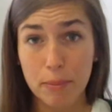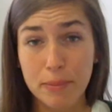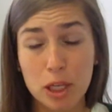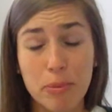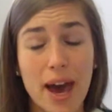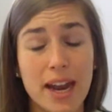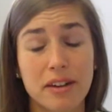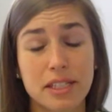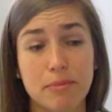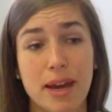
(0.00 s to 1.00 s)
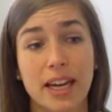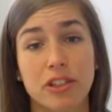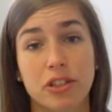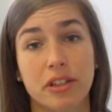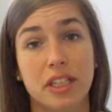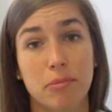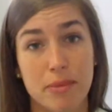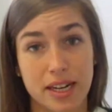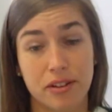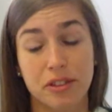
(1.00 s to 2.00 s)
meal patterns, and making sure that their
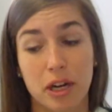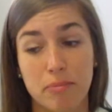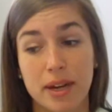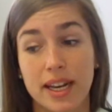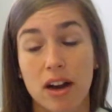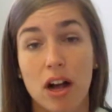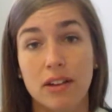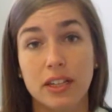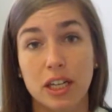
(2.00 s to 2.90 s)
menus are meeting all of